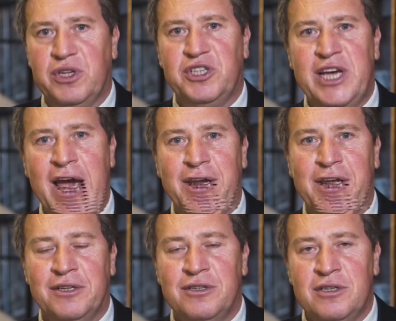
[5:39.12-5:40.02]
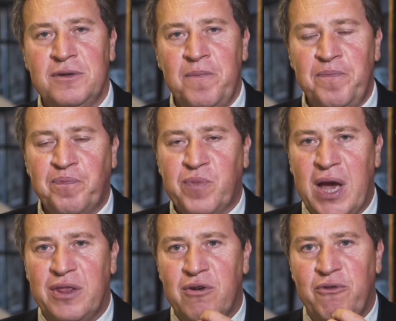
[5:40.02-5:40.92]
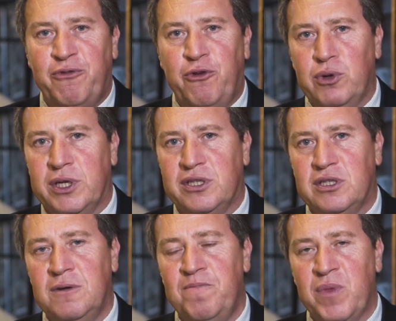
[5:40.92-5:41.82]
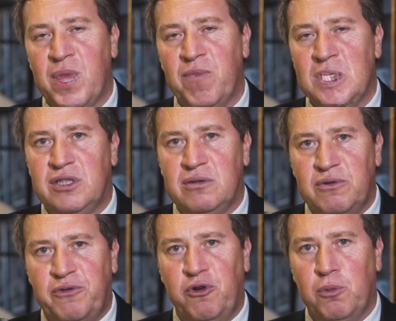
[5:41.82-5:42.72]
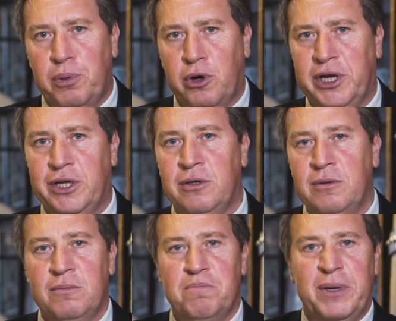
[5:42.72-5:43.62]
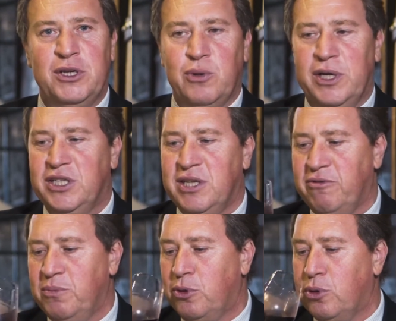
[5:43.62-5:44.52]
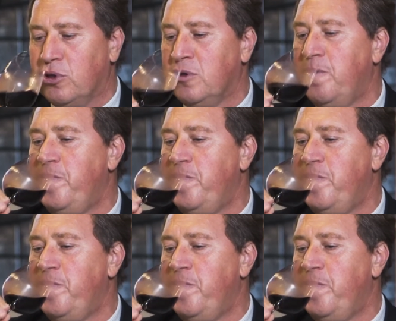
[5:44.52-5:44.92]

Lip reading: the tannins and the fullness of this full-bodied Bin 27 port.